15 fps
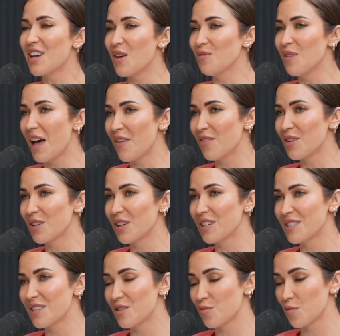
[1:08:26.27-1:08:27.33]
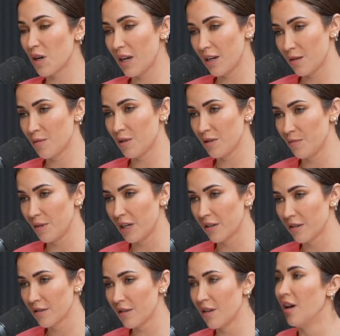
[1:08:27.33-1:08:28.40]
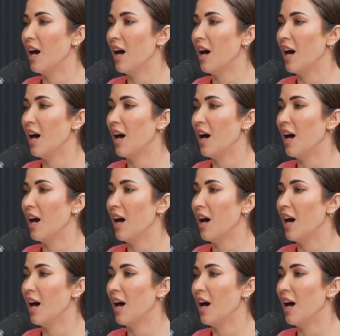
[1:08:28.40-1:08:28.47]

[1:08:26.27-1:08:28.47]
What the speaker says: I'm laughing because it's relatable to me.